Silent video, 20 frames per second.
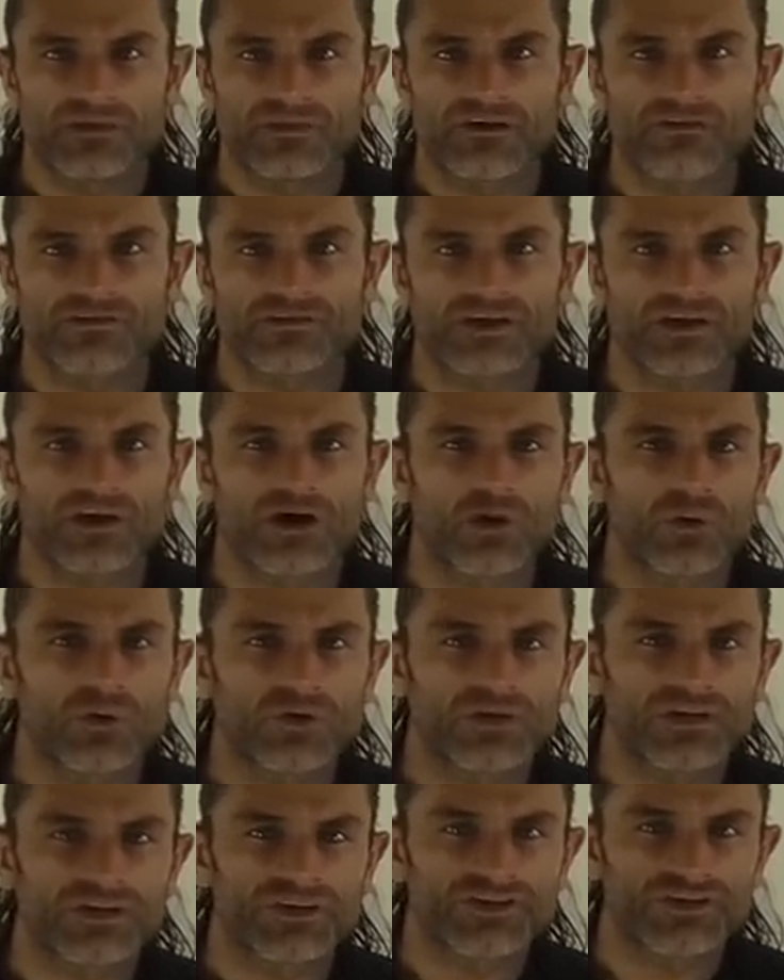there is a
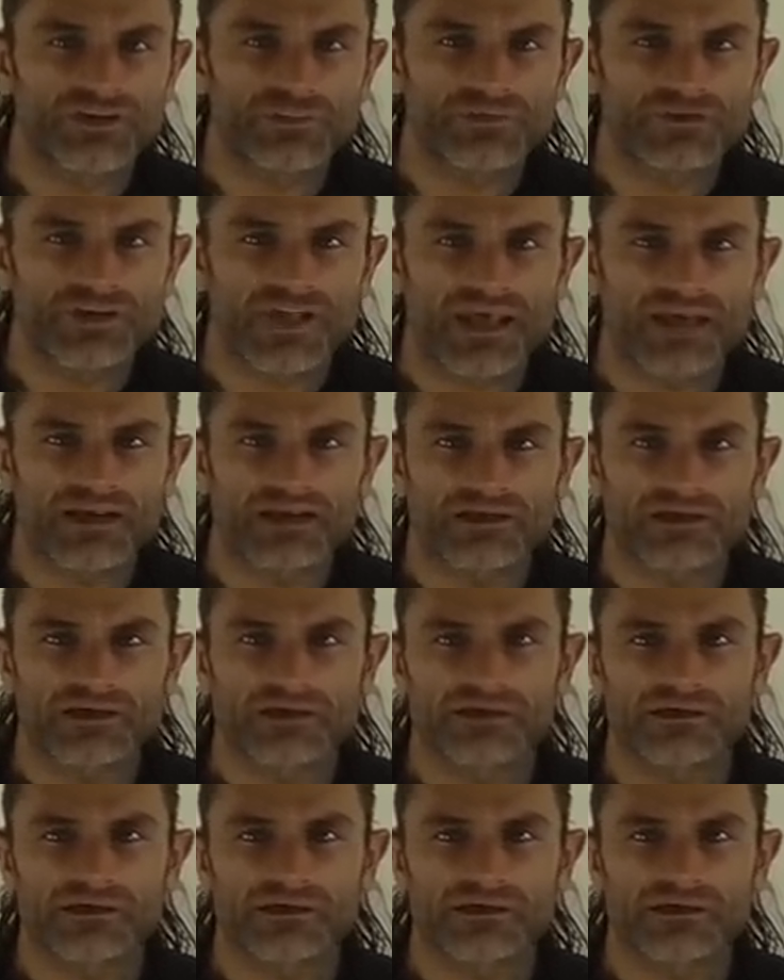golden Egyptian ankh.